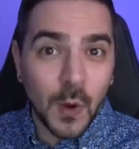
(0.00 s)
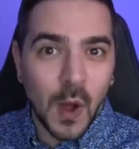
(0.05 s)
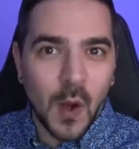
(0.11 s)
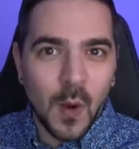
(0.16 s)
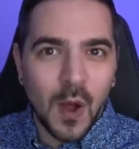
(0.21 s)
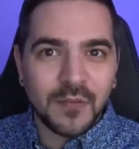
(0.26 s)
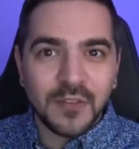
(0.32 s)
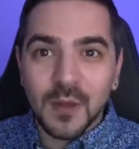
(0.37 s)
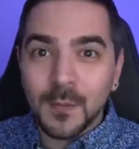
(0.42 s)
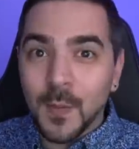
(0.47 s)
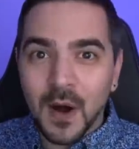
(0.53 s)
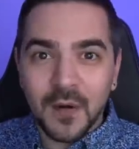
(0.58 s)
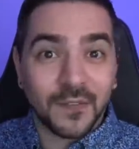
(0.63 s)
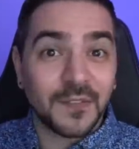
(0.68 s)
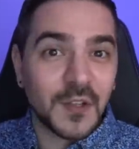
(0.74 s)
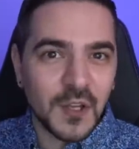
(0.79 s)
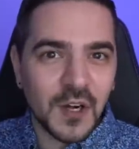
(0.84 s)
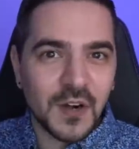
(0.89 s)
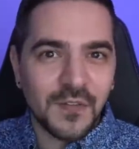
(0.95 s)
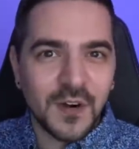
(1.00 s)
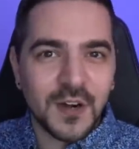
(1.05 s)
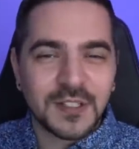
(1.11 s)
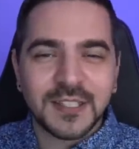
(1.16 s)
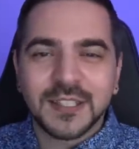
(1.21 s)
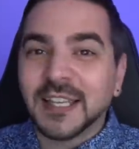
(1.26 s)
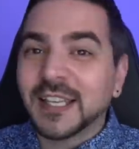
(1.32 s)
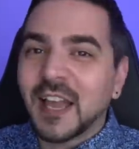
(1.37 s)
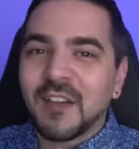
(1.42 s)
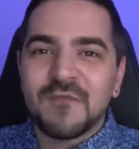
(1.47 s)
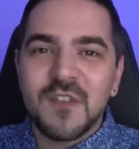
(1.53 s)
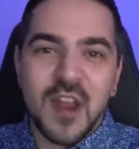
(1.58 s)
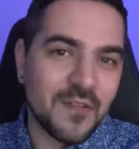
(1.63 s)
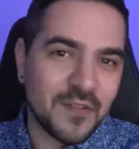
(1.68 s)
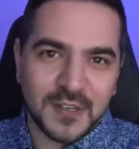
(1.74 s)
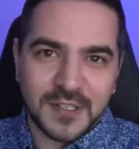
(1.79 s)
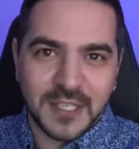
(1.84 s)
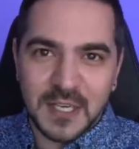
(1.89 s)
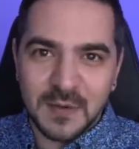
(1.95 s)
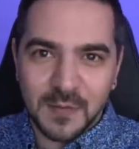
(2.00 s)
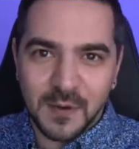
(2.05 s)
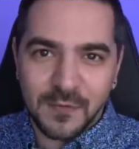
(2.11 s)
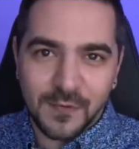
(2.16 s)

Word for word: quo of the Marvel Universe like I've never seen